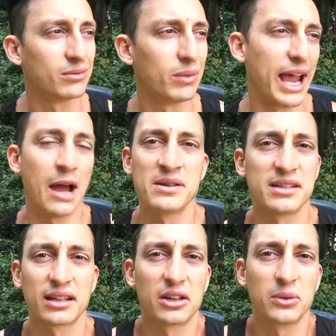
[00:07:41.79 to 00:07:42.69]
how is
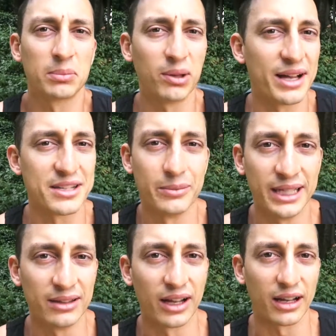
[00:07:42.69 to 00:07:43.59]
that going to apply to
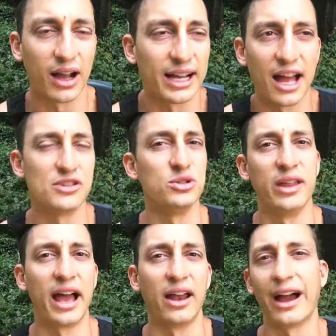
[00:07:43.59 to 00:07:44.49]
me? Like, I can't do
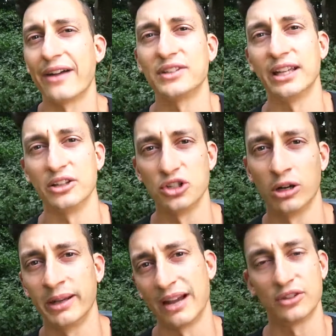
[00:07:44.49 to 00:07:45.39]
that. I have to get a
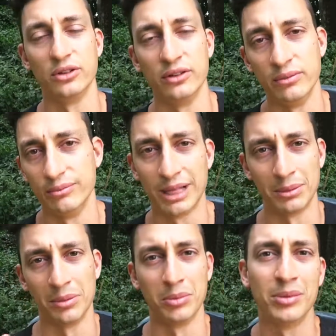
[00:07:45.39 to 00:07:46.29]
job and I have to do blah,
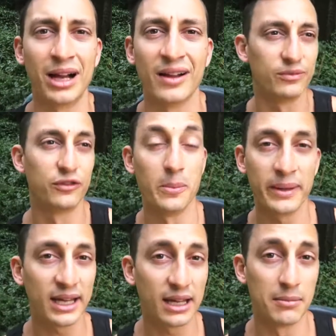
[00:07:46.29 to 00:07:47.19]
blah, blah, blah, blah. For
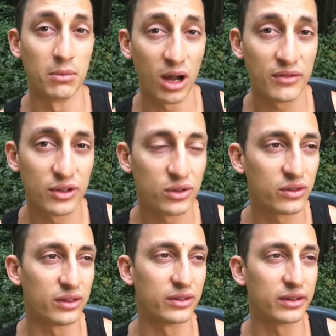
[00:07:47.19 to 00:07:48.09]
me and my
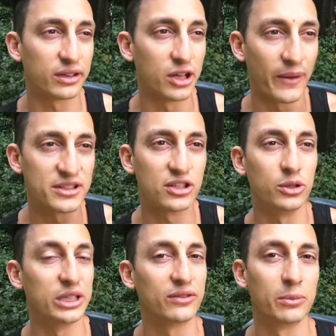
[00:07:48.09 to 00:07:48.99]
views is going to
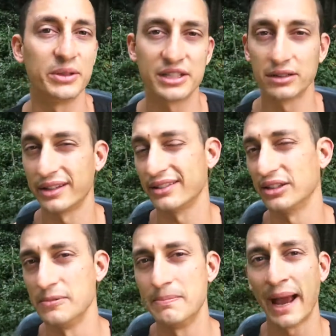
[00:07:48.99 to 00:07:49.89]
uni for particular things
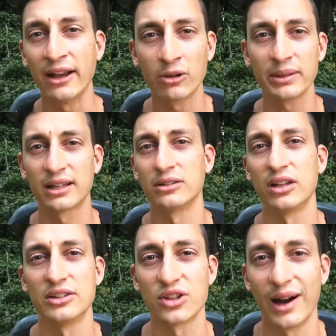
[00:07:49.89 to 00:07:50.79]
that you may not be
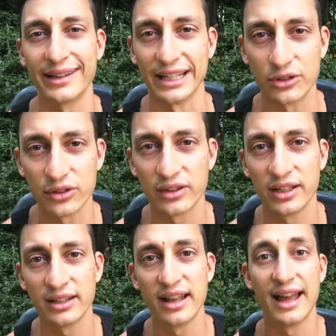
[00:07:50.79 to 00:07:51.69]
entirely interested
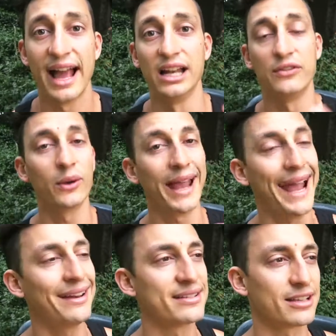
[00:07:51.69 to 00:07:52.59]
in. And if your
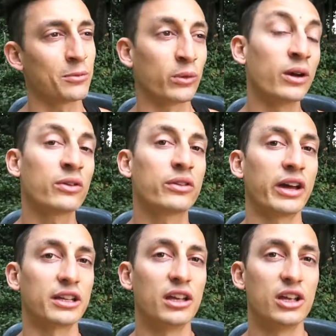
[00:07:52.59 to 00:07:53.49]
head is somewhere else,
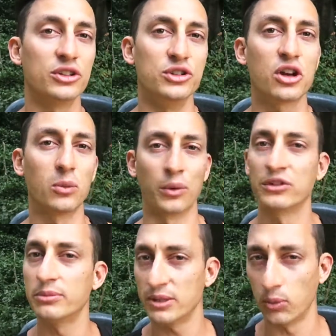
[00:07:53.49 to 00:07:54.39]
like you don't
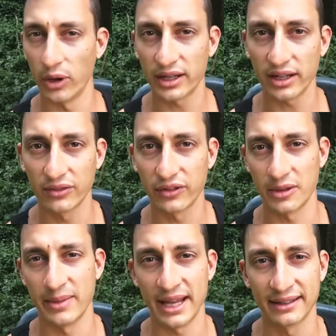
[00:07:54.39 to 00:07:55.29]
want to be working for
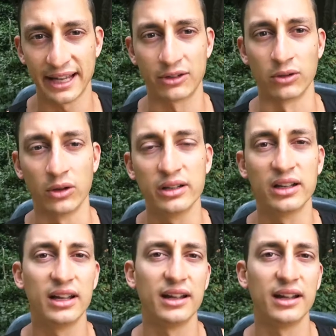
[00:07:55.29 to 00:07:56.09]
the man later on,